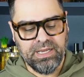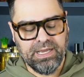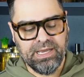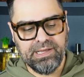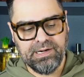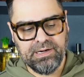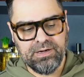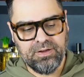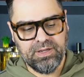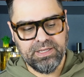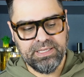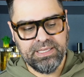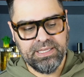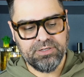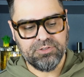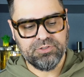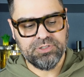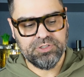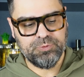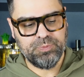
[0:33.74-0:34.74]
I don't know, I
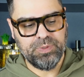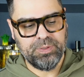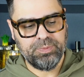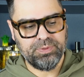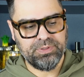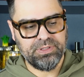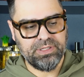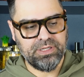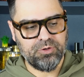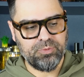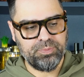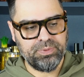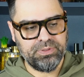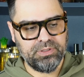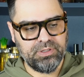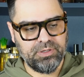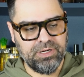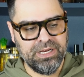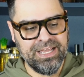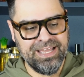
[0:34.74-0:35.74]
can't trust people that
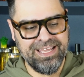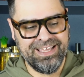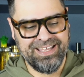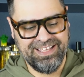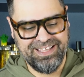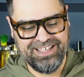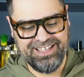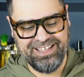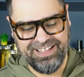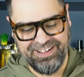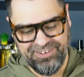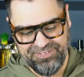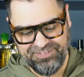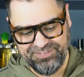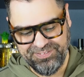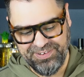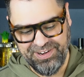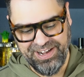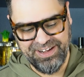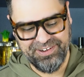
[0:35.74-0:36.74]
open their
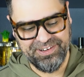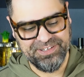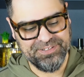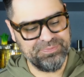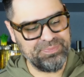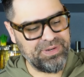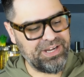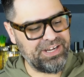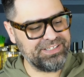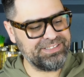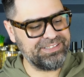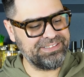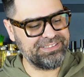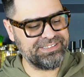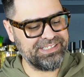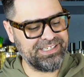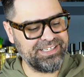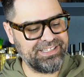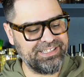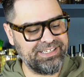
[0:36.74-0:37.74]
fragrance
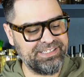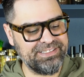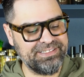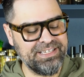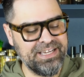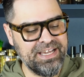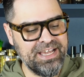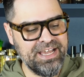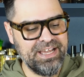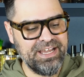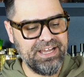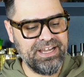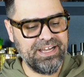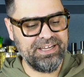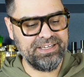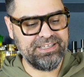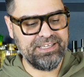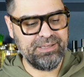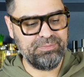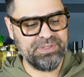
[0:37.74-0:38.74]
boxes like this.
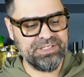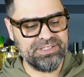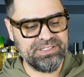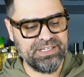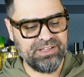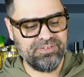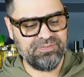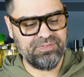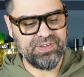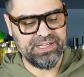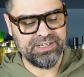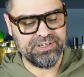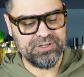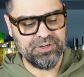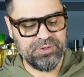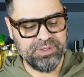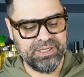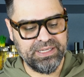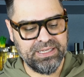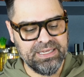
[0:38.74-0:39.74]
Uh, keep the cellophane
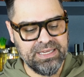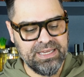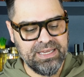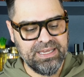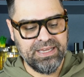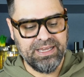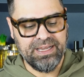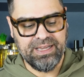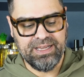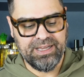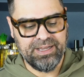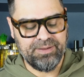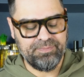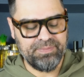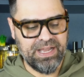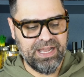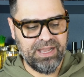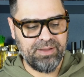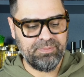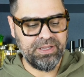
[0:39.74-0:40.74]
going.
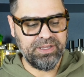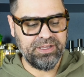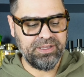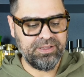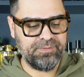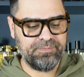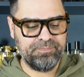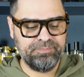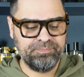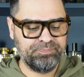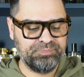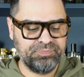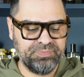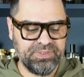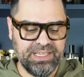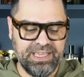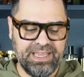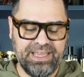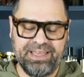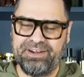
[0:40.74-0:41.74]
Um, I'm a,
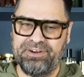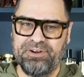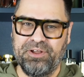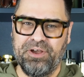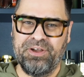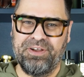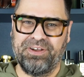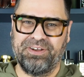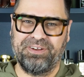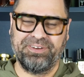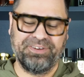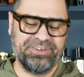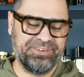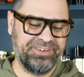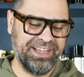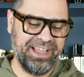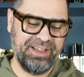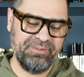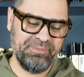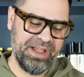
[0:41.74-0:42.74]
I don't
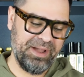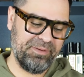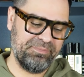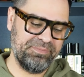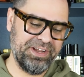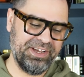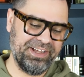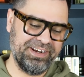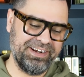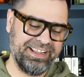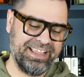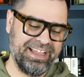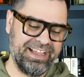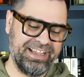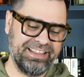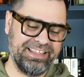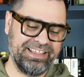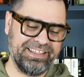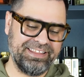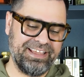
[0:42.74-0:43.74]
know, I'm not a
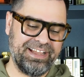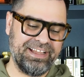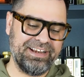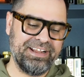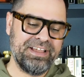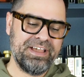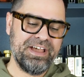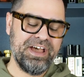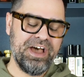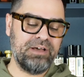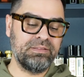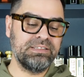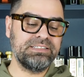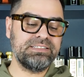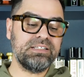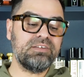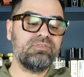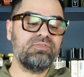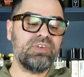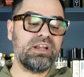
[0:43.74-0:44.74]
guy like that. Oh, this
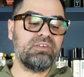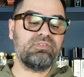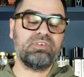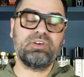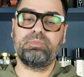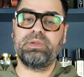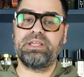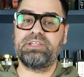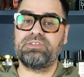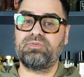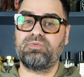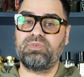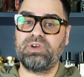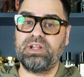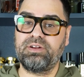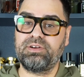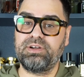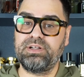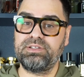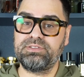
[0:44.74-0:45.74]
is their vetiver-based
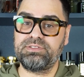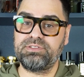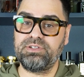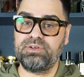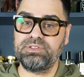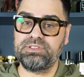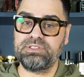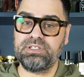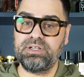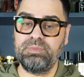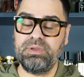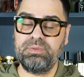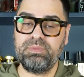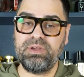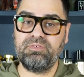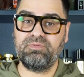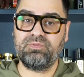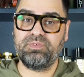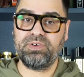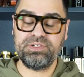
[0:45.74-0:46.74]
fragrance. So it's gonna be
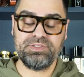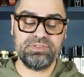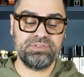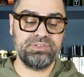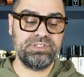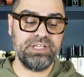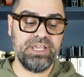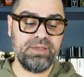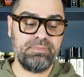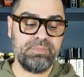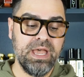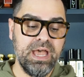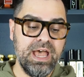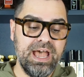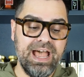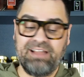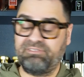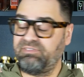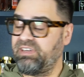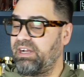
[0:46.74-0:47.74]
my first dip.
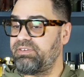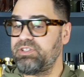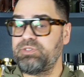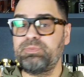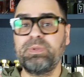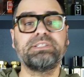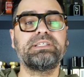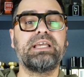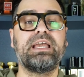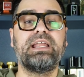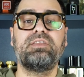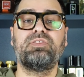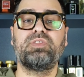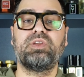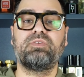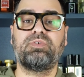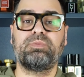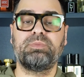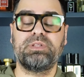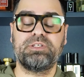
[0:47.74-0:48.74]
I've never smelled
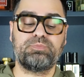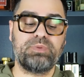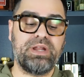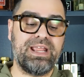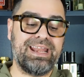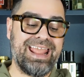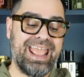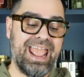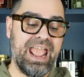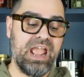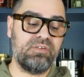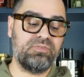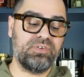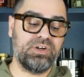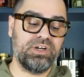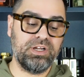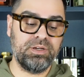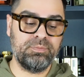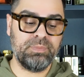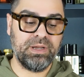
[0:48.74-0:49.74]
anything from this brand
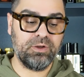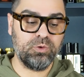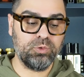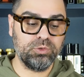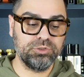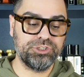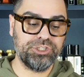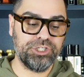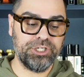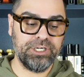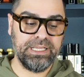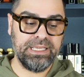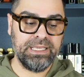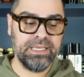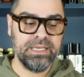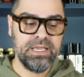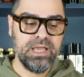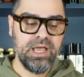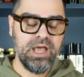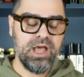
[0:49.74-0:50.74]
ever in my whole
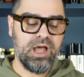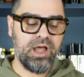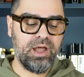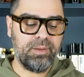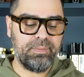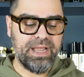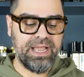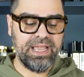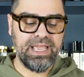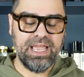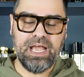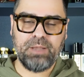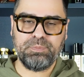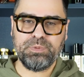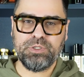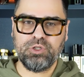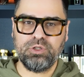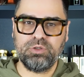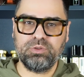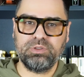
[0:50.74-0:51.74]
journey. Um, I
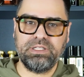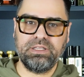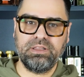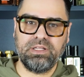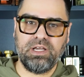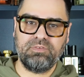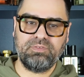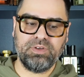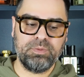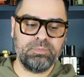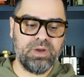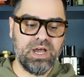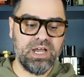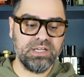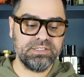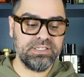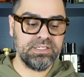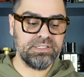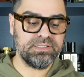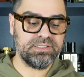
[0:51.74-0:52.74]
absolutely love
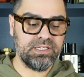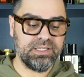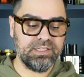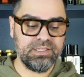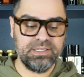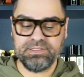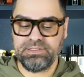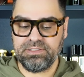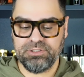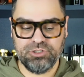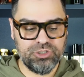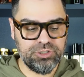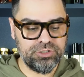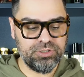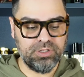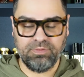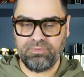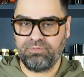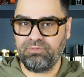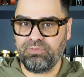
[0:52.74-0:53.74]
unboxings like this. It's
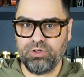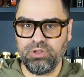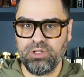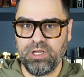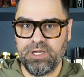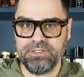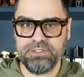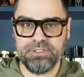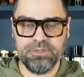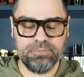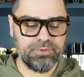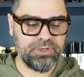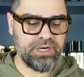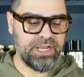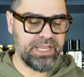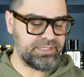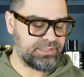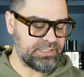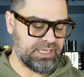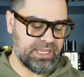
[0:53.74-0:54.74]
just a full-on
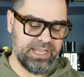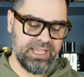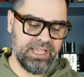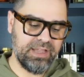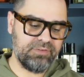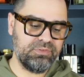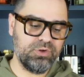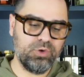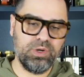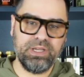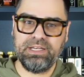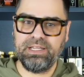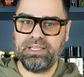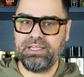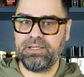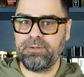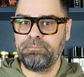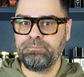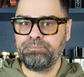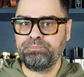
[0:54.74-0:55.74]
surprise. I have no
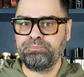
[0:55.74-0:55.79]
idea.